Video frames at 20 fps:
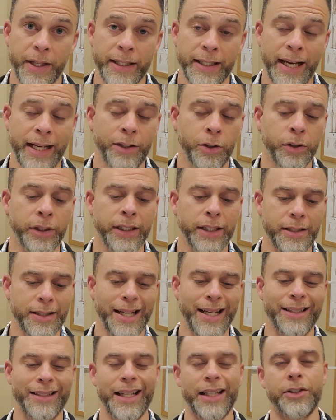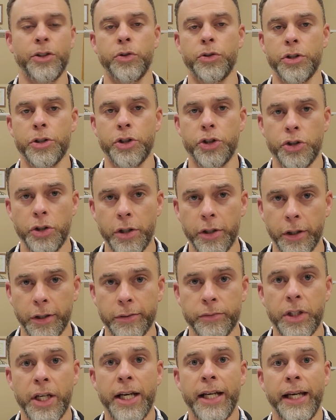And not only does that addict you to
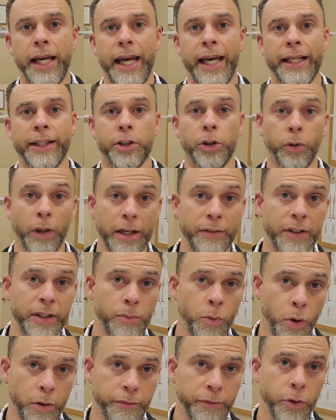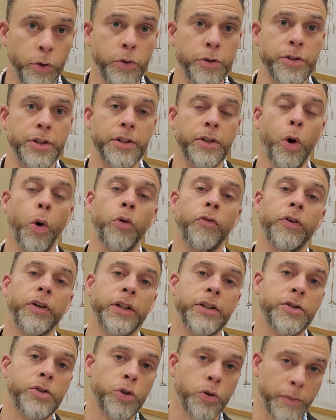sugar and craving more foods and
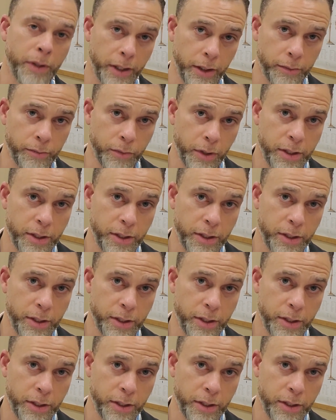over-consuming,